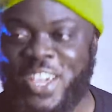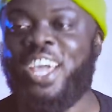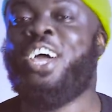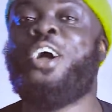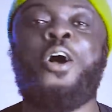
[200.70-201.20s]

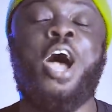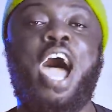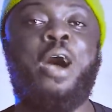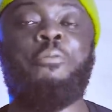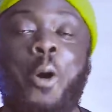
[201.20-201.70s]

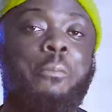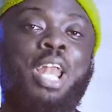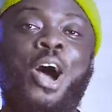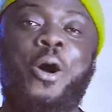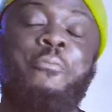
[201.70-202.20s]
Hey, more
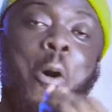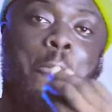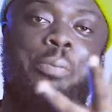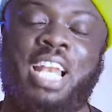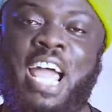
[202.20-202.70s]
blue,
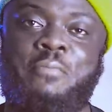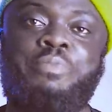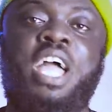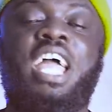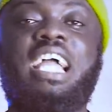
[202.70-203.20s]
more
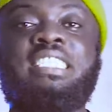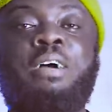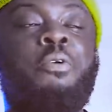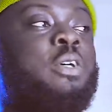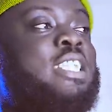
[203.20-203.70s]
black.
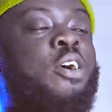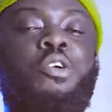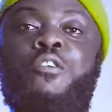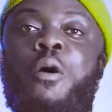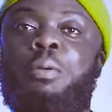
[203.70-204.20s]
Anytime who
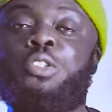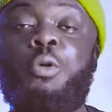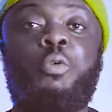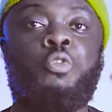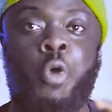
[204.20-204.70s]
send Crawford
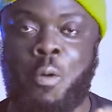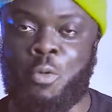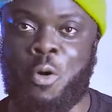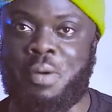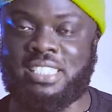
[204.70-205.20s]
person who
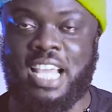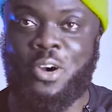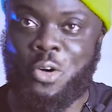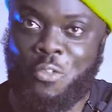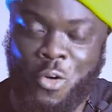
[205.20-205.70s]
come home as
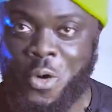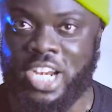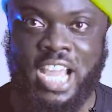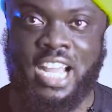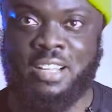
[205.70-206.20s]
an Crawford
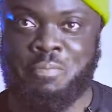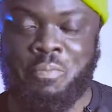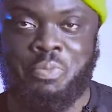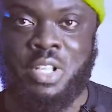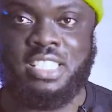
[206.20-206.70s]
winner.
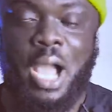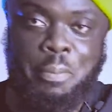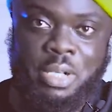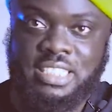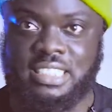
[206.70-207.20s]

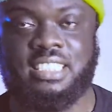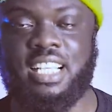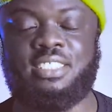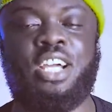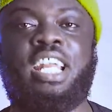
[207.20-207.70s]
Some
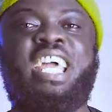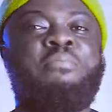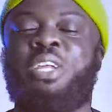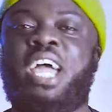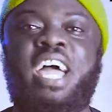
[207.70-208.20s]
politicians then I
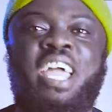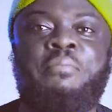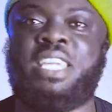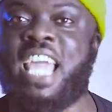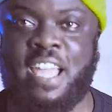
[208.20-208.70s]
am yeah, I
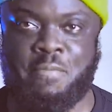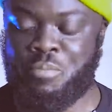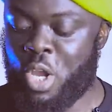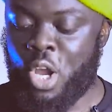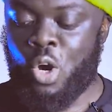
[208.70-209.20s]
am yeah.
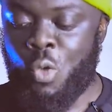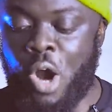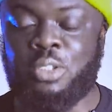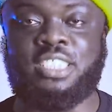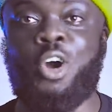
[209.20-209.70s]

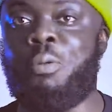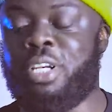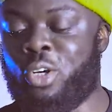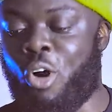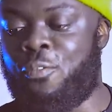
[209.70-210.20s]
What was the
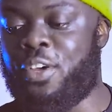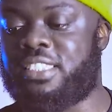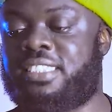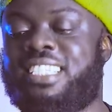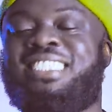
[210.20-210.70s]
government coffee?
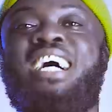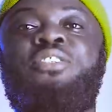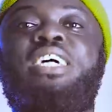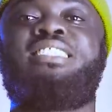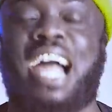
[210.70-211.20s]
Six
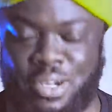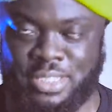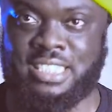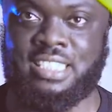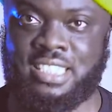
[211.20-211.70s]
hundred
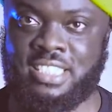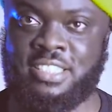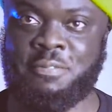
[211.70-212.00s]
thousand.